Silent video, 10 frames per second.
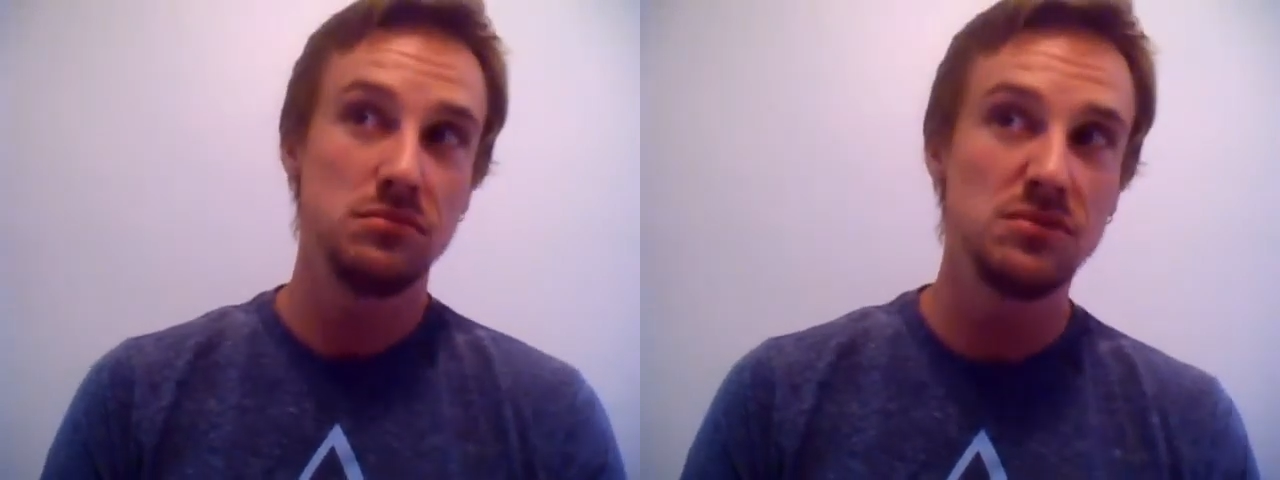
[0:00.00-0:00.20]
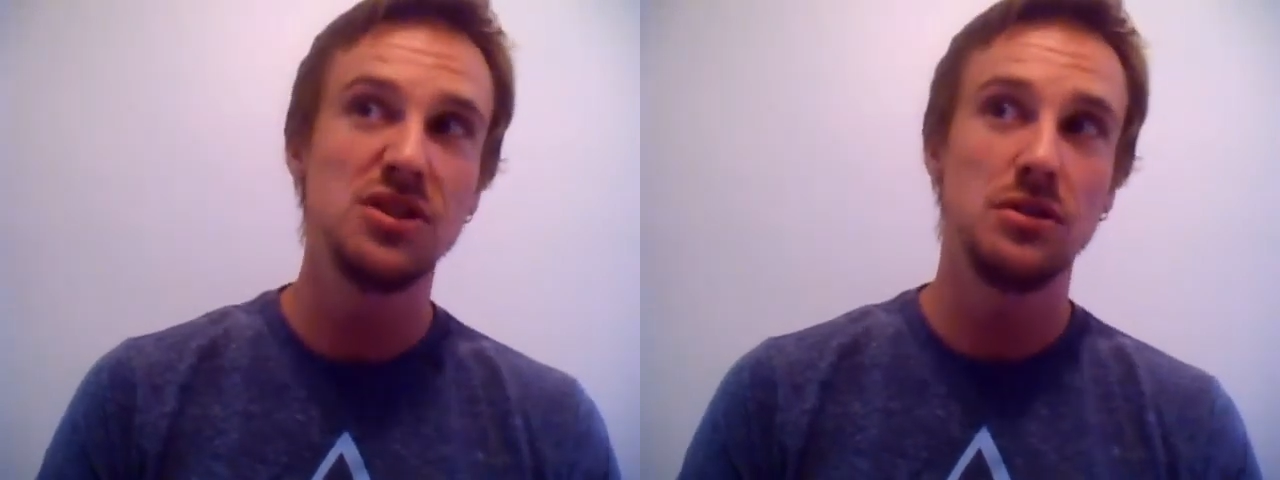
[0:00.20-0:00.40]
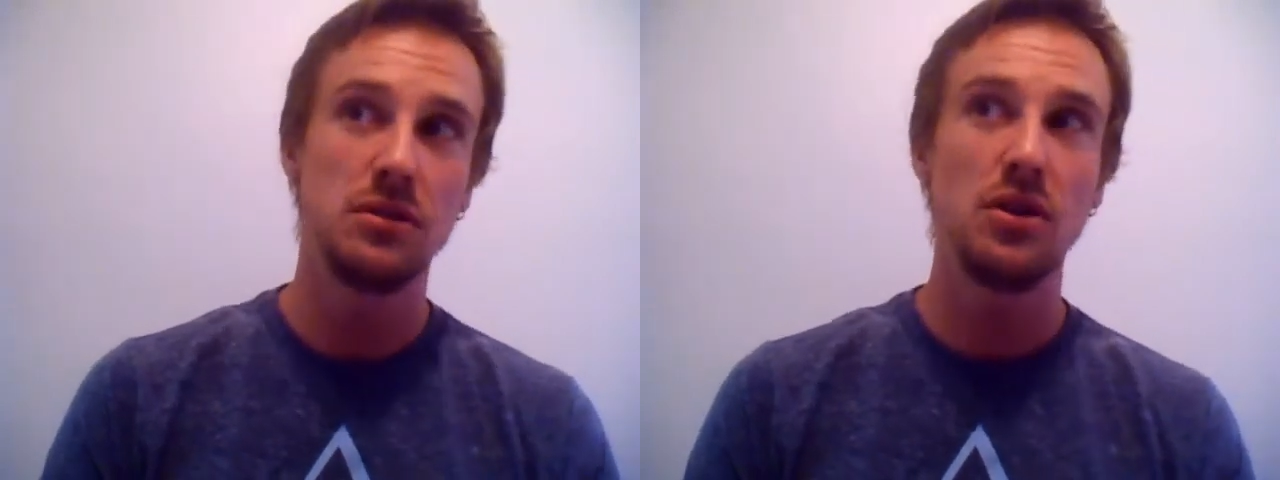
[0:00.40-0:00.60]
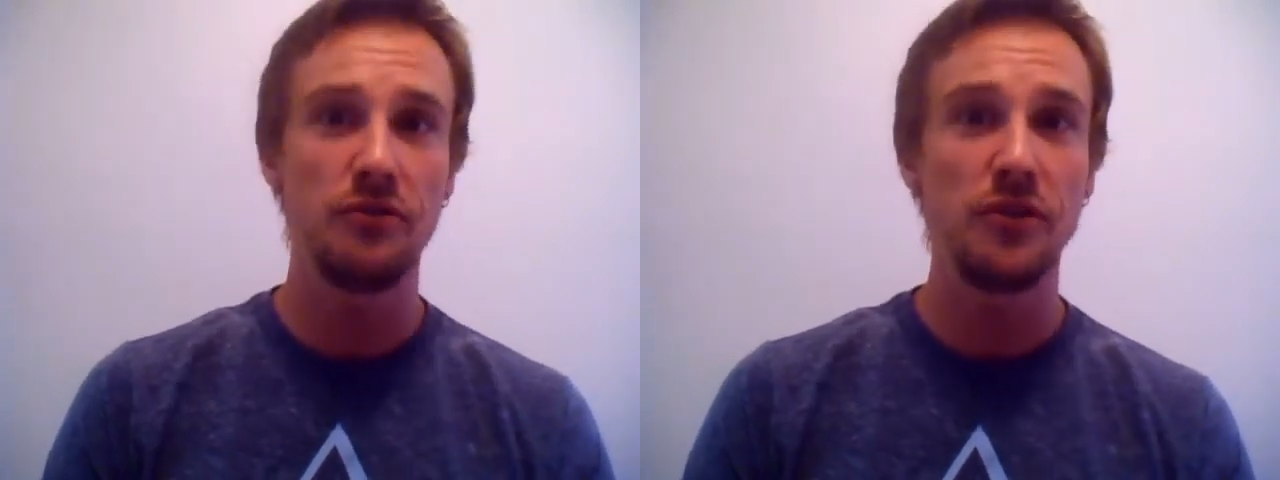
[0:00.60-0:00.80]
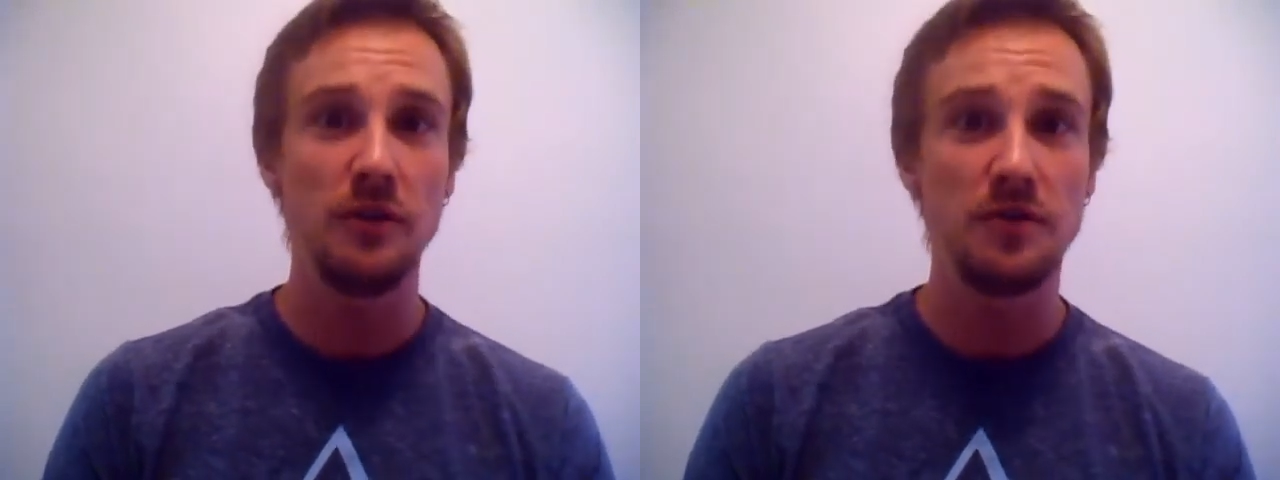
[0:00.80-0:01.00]

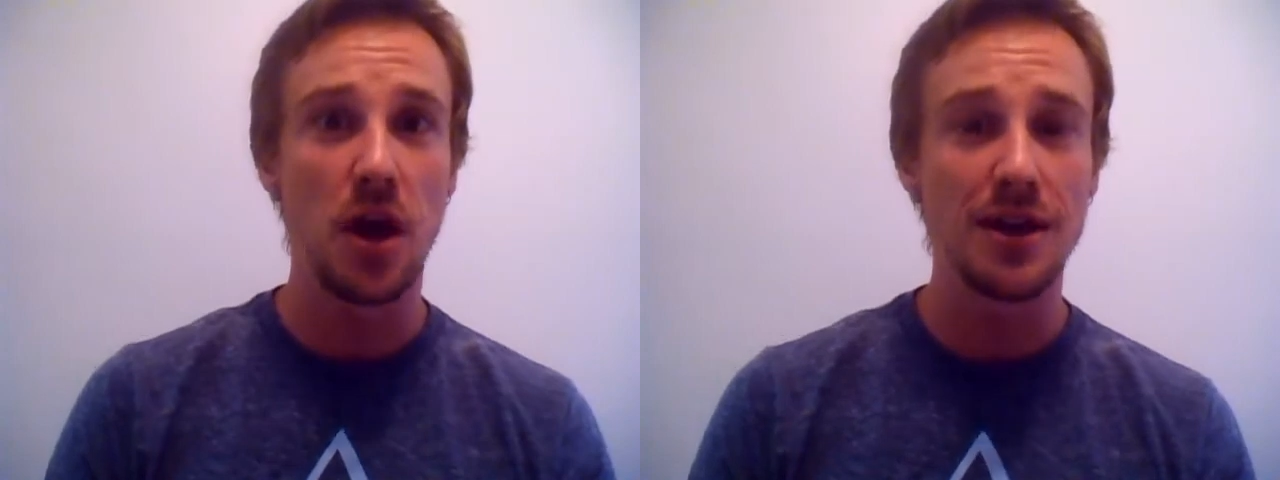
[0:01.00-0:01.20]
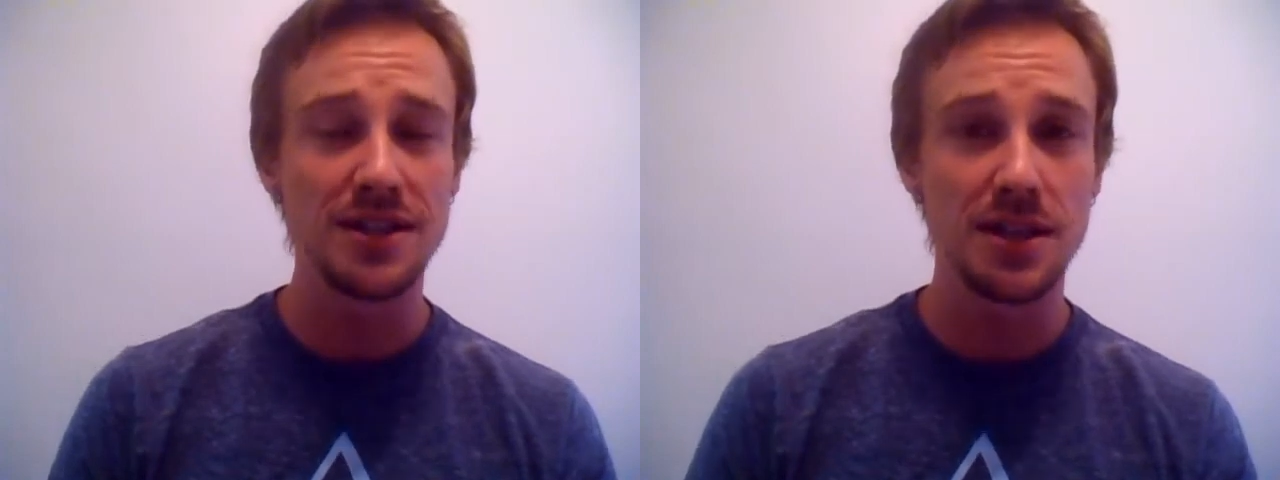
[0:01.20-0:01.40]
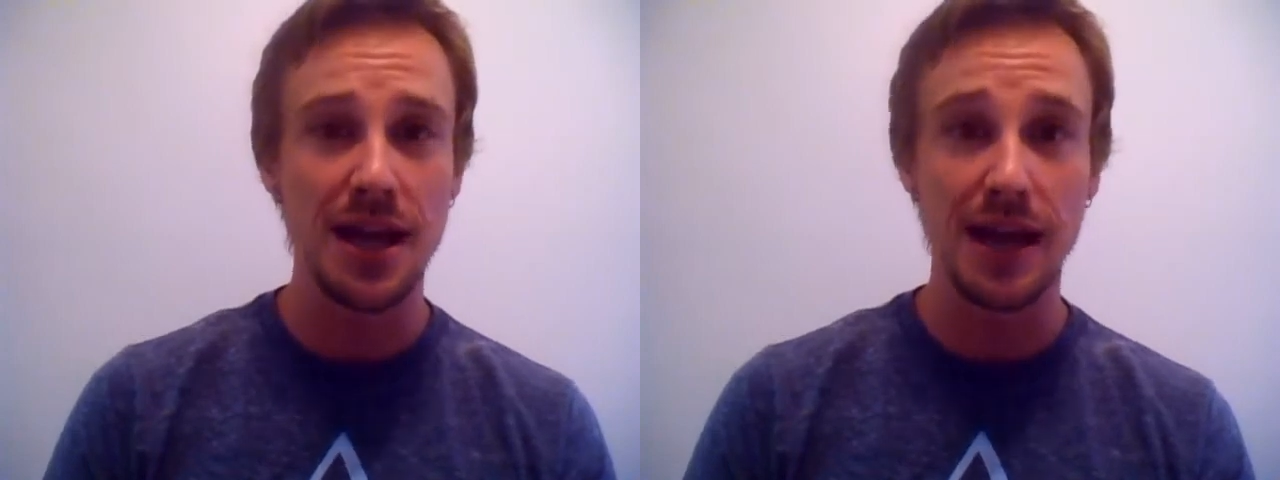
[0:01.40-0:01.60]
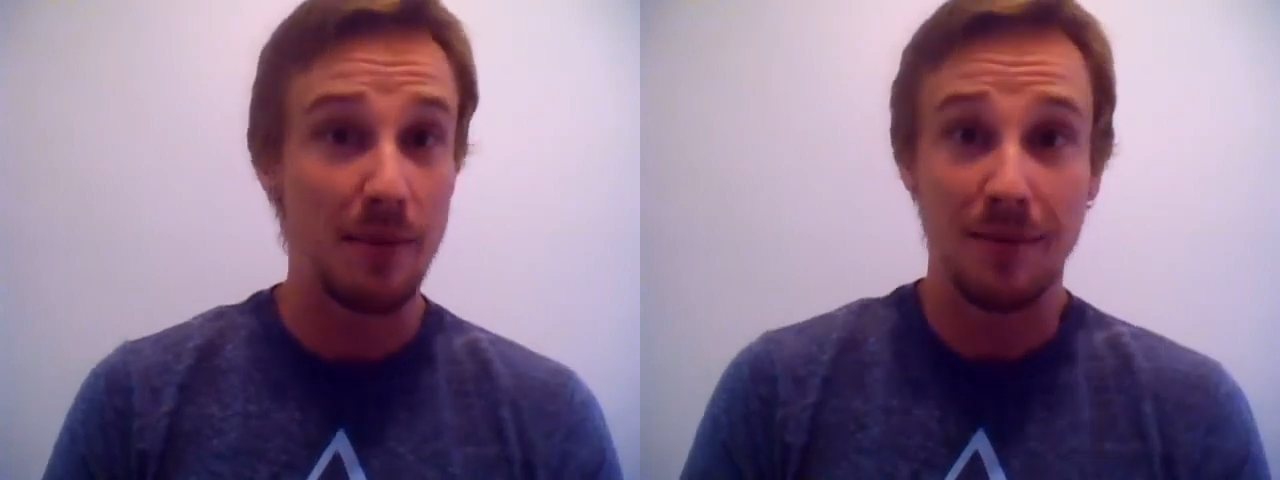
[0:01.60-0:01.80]
flaws in the game.